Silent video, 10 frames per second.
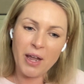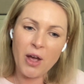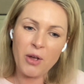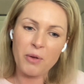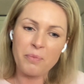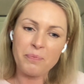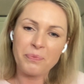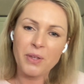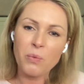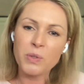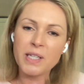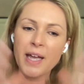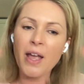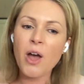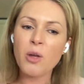home was that
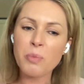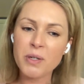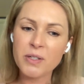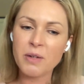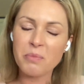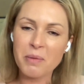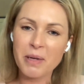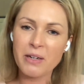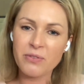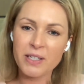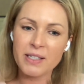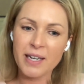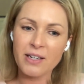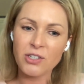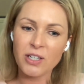I opened up my
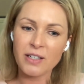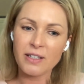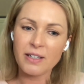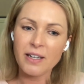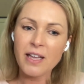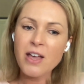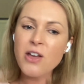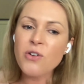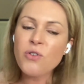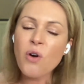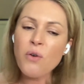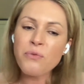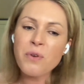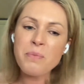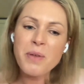manifestation, not
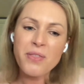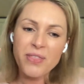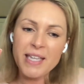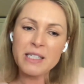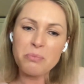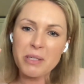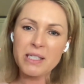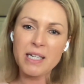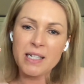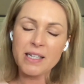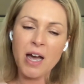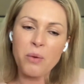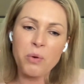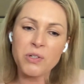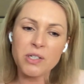from this business, I
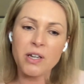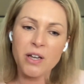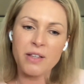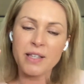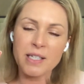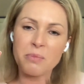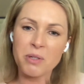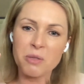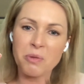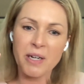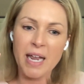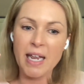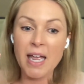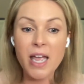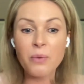want to earn this much
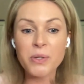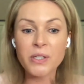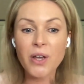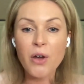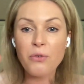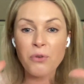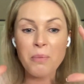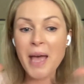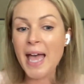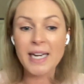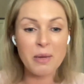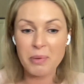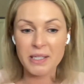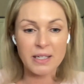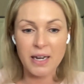money. It was from any
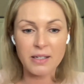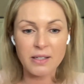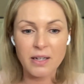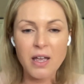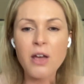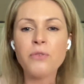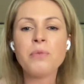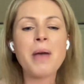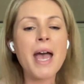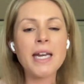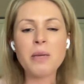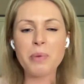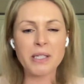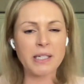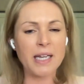business.
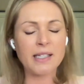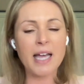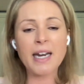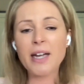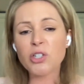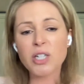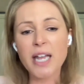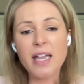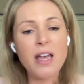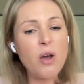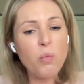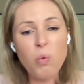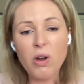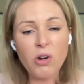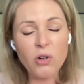And actually,
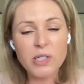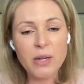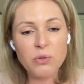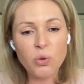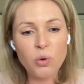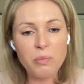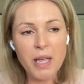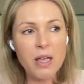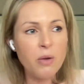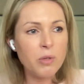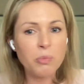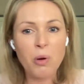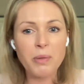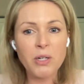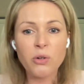what lockdown taught me was
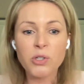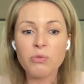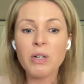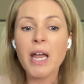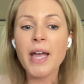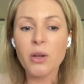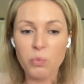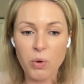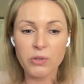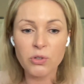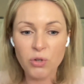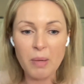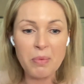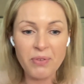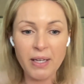probably not to rely on one
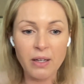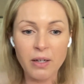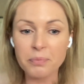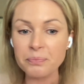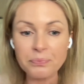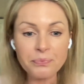stream of income.